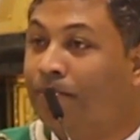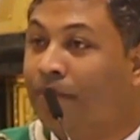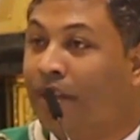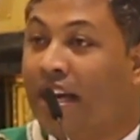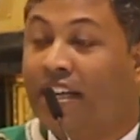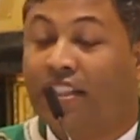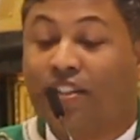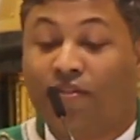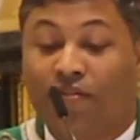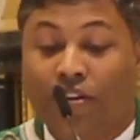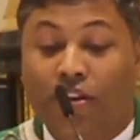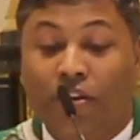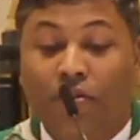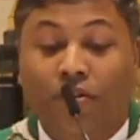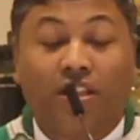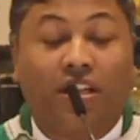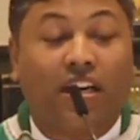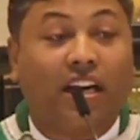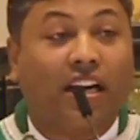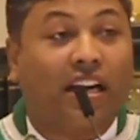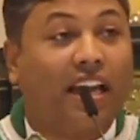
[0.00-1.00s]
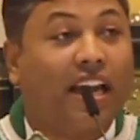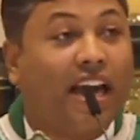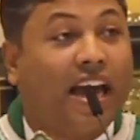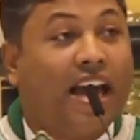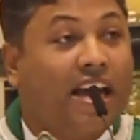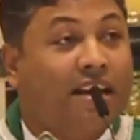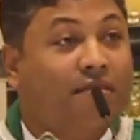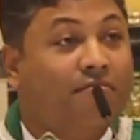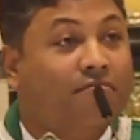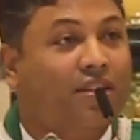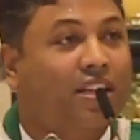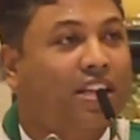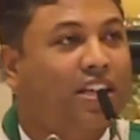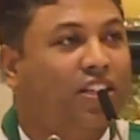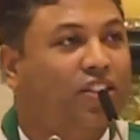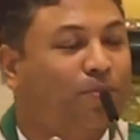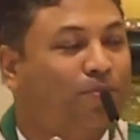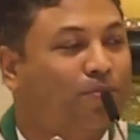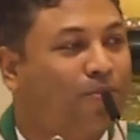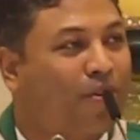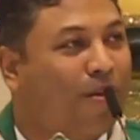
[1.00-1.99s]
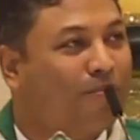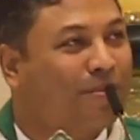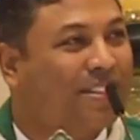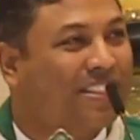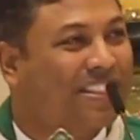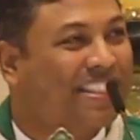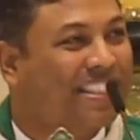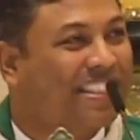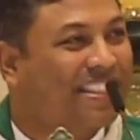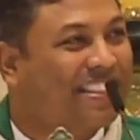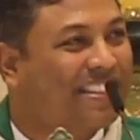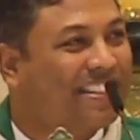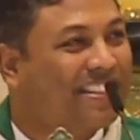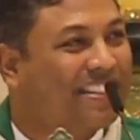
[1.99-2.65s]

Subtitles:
It's for you to claim these promises.